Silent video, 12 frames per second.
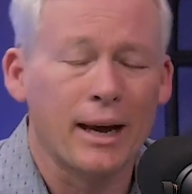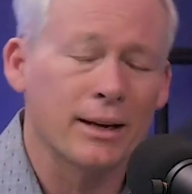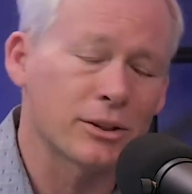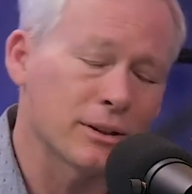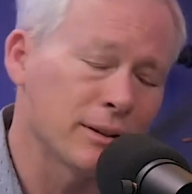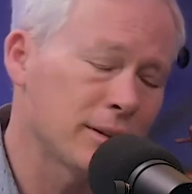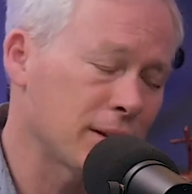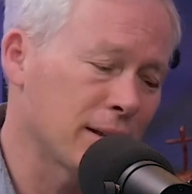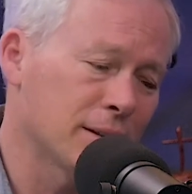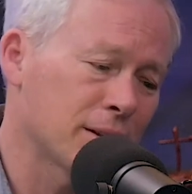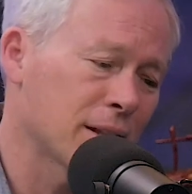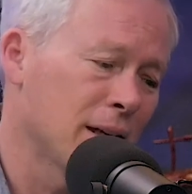Ashley's
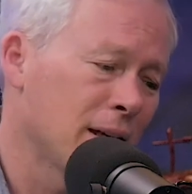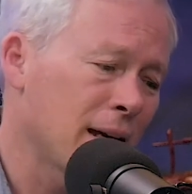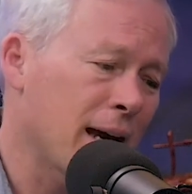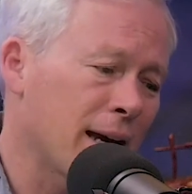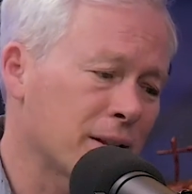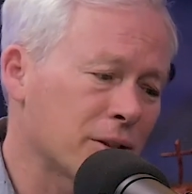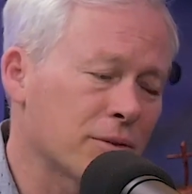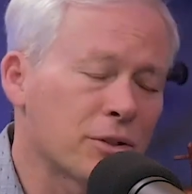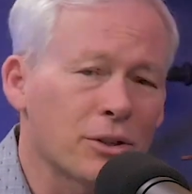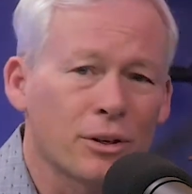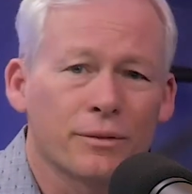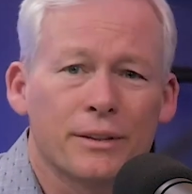is acts of
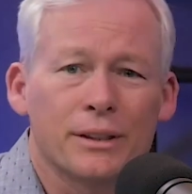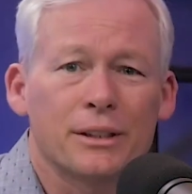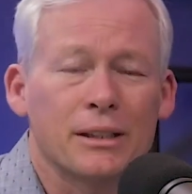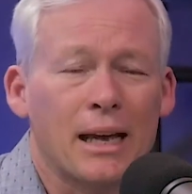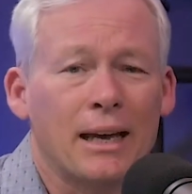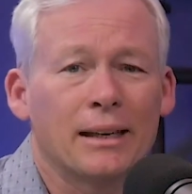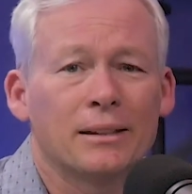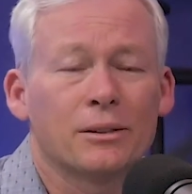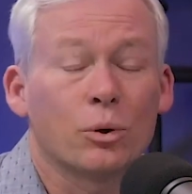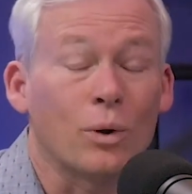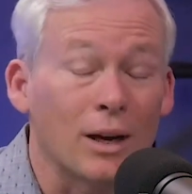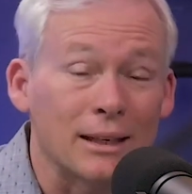service and
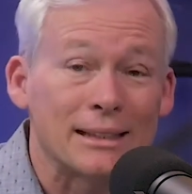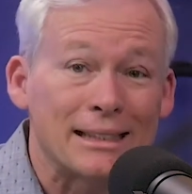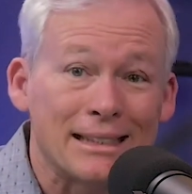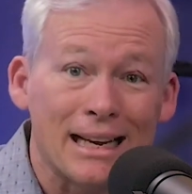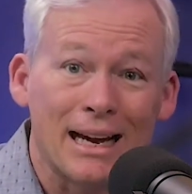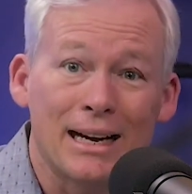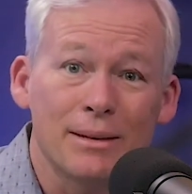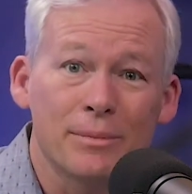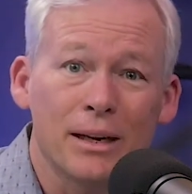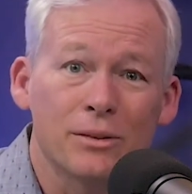quality time. Mm-hmm.